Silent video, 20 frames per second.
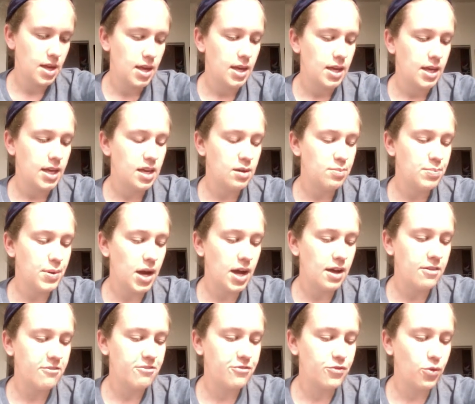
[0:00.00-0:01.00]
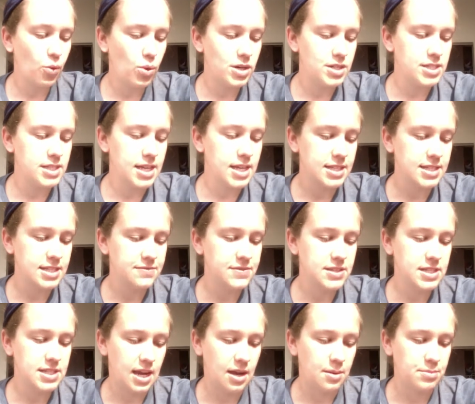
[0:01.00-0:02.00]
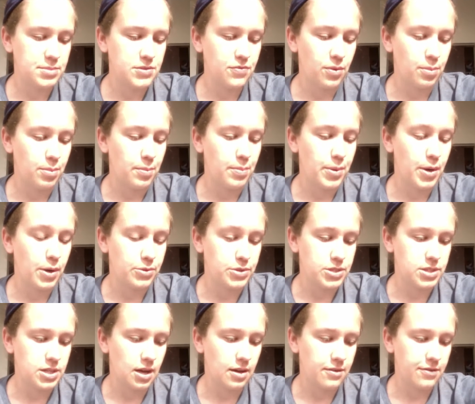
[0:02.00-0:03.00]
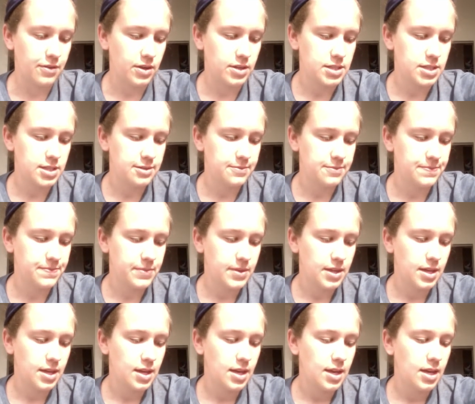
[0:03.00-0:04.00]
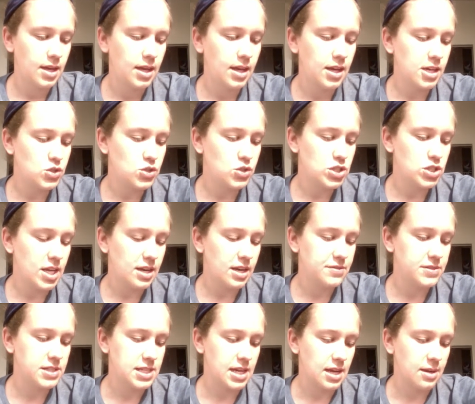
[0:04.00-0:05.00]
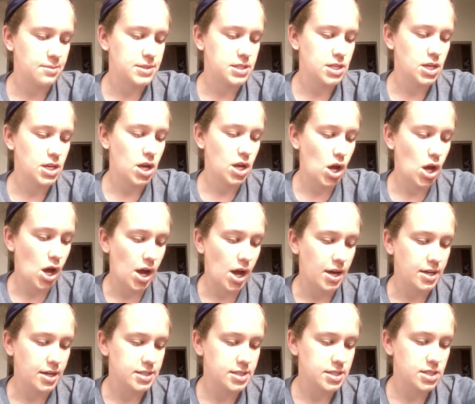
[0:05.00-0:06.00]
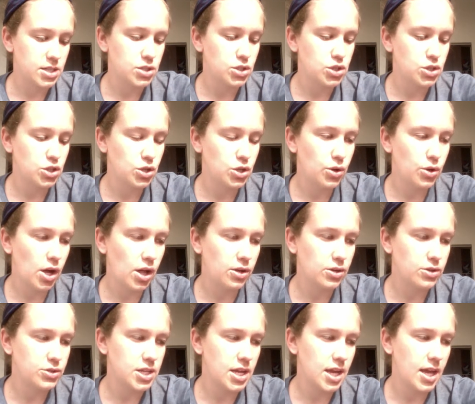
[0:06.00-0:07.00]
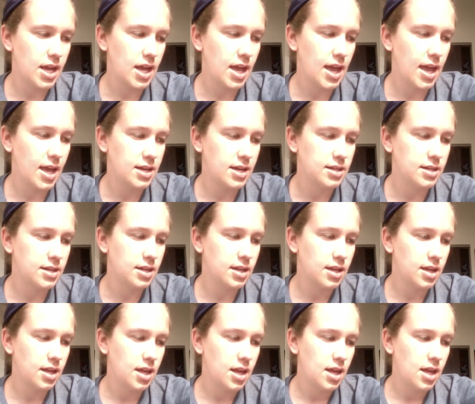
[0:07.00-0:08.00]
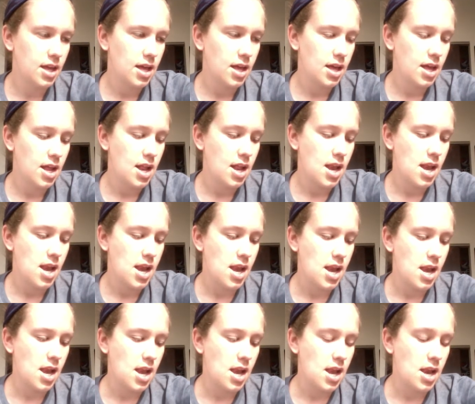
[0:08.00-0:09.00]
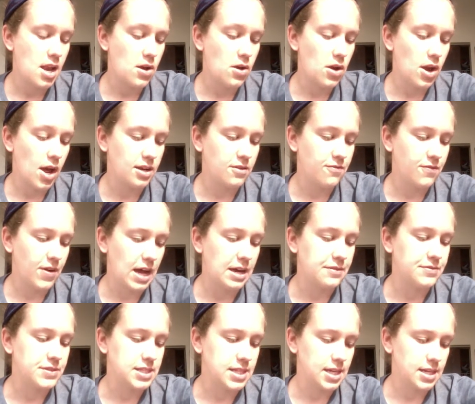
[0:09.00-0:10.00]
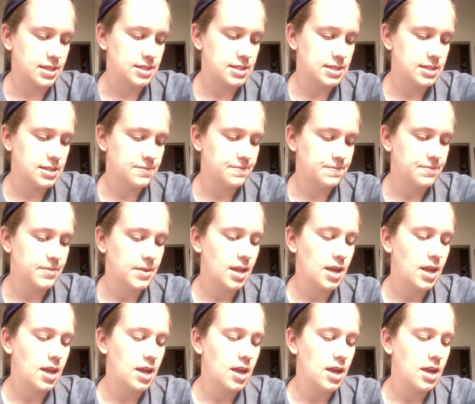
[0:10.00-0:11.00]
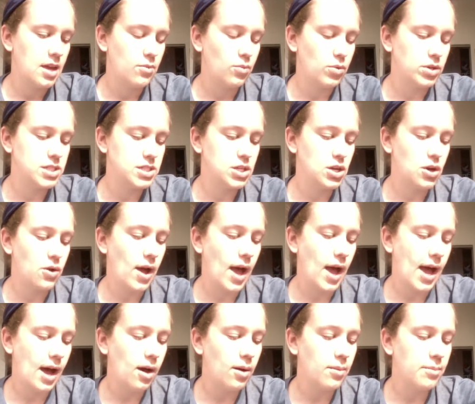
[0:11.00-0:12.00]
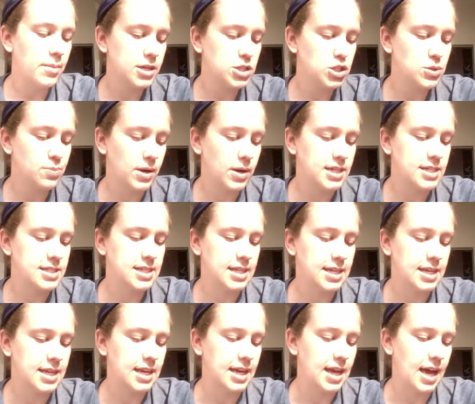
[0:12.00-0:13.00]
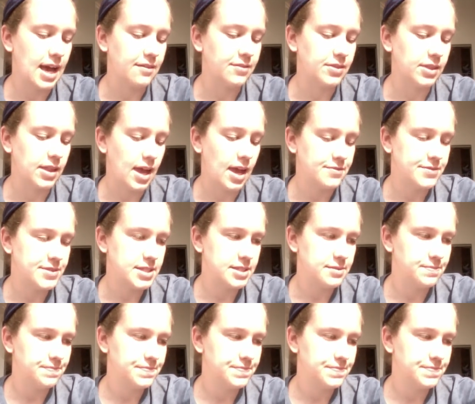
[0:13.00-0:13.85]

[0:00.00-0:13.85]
He bought 4 sets of stamps from a post office. Each set of stamps cost $2.95. Wants to know how much money did he have left.